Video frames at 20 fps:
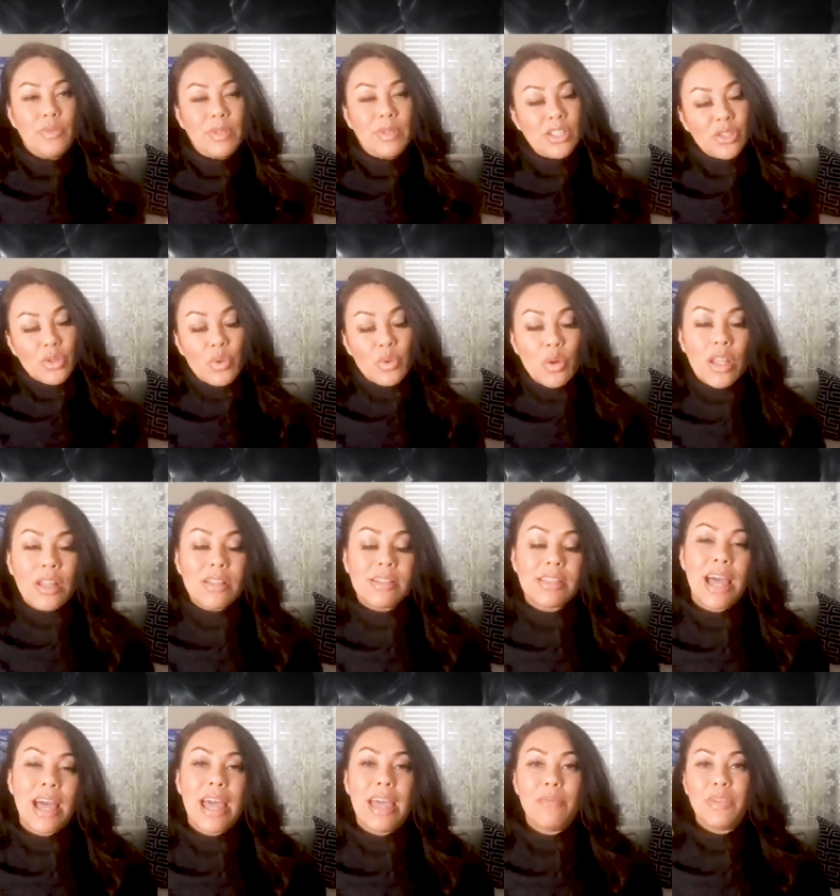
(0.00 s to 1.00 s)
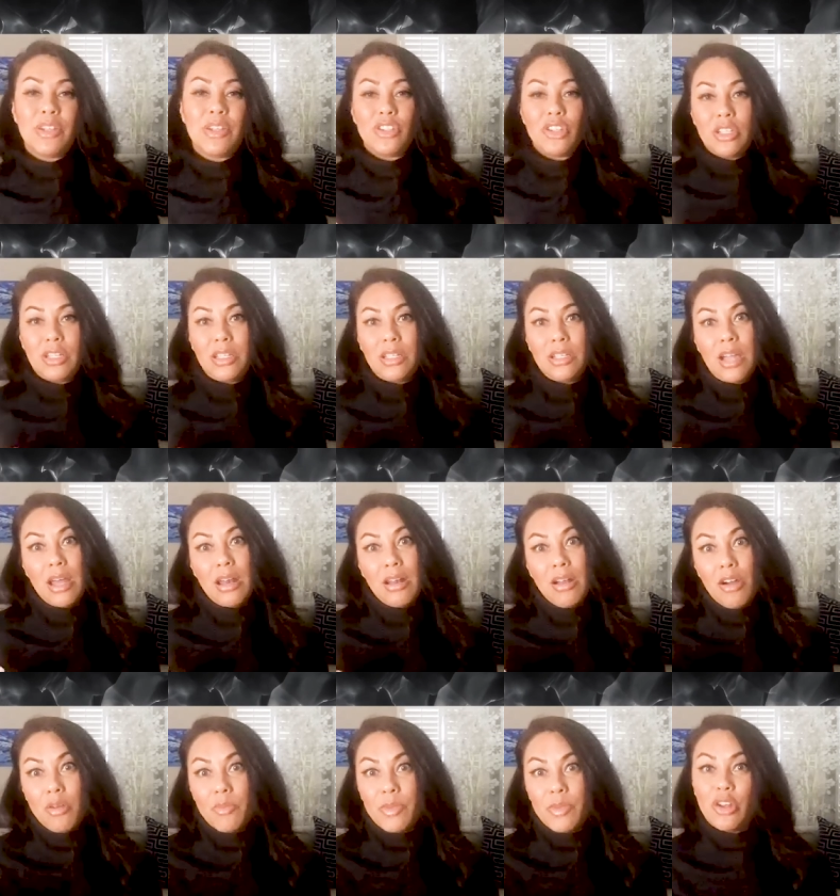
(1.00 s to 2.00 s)
went to school on time and she got
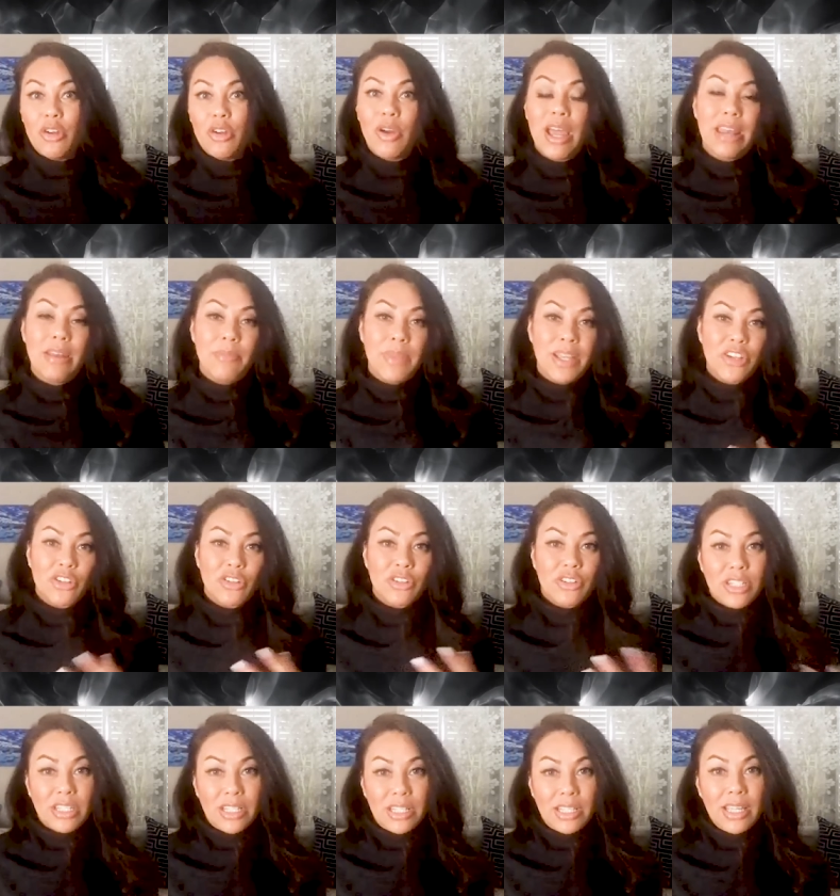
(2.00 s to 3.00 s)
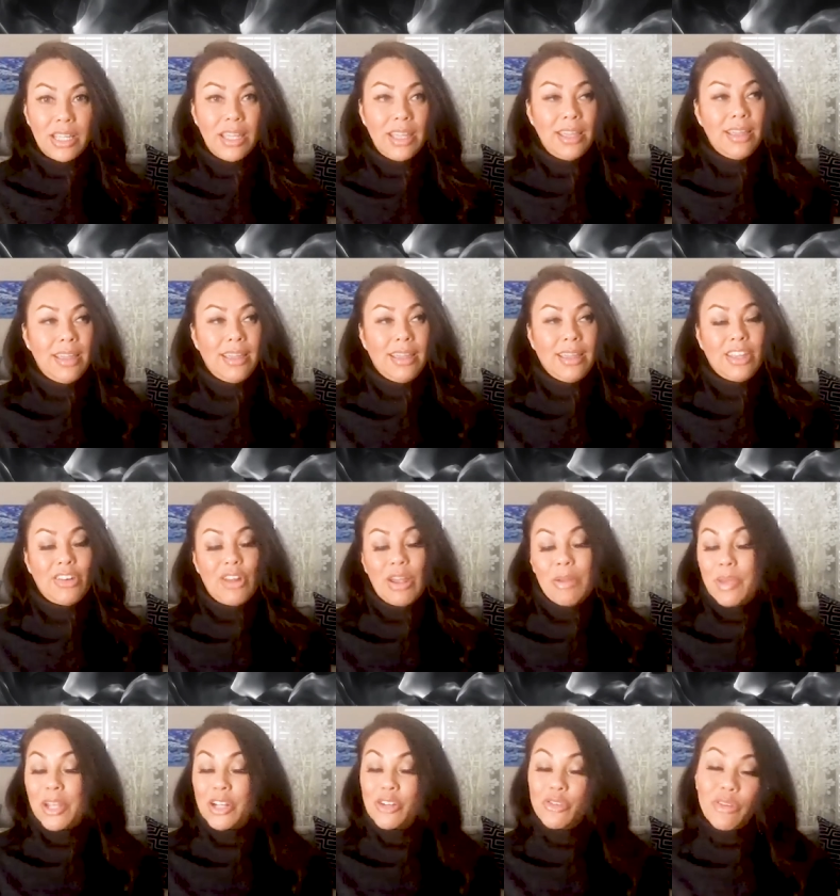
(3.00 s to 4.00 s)
home. You know, I had to make sure she, you know, I
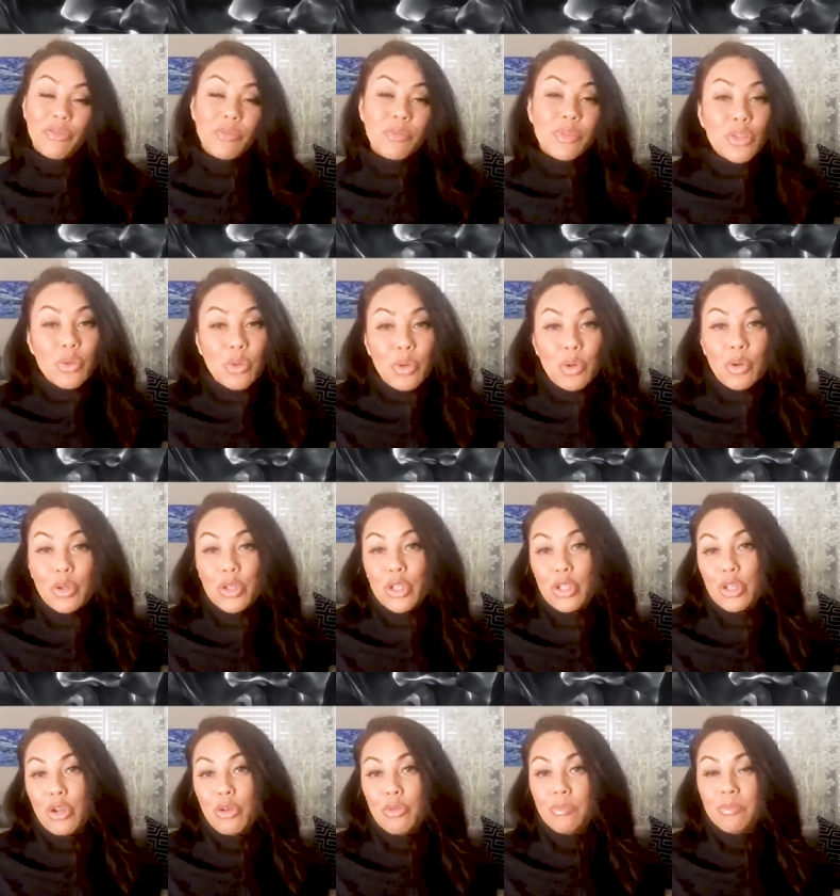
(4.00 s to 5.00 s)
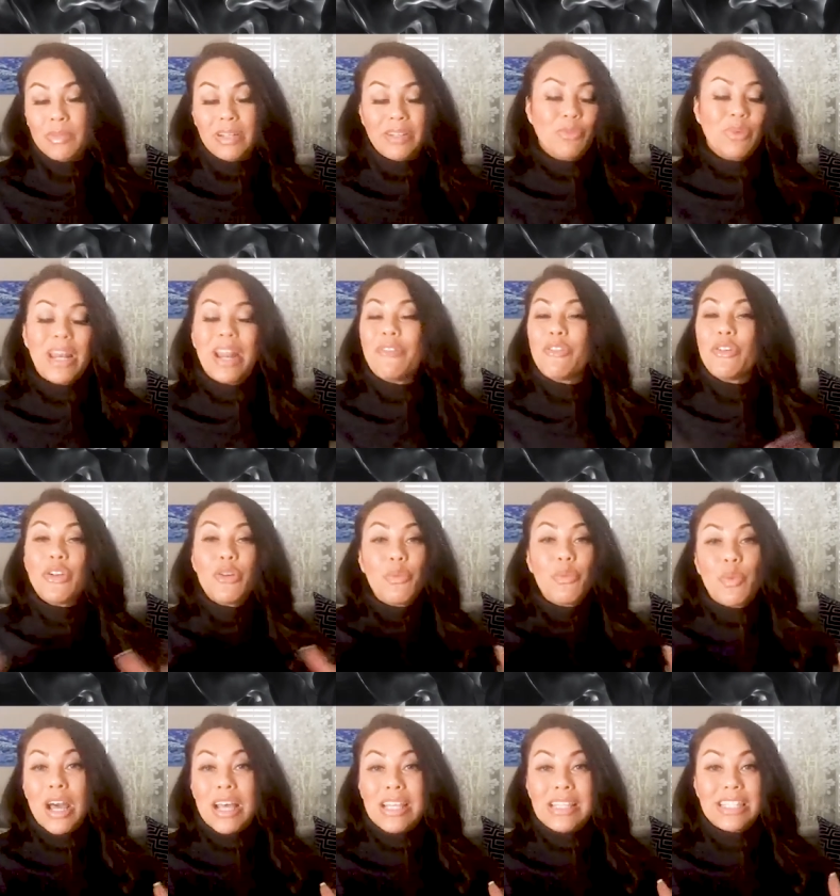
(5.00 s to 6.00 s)
picked her up from school, you know, whatever it
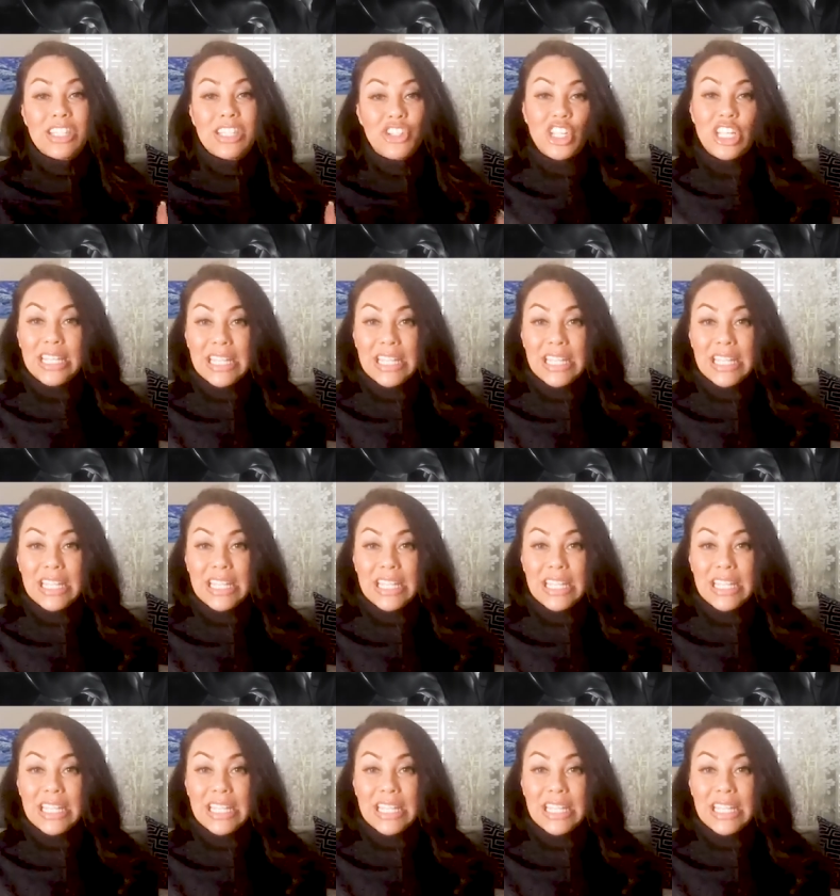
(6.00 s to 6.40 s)
was she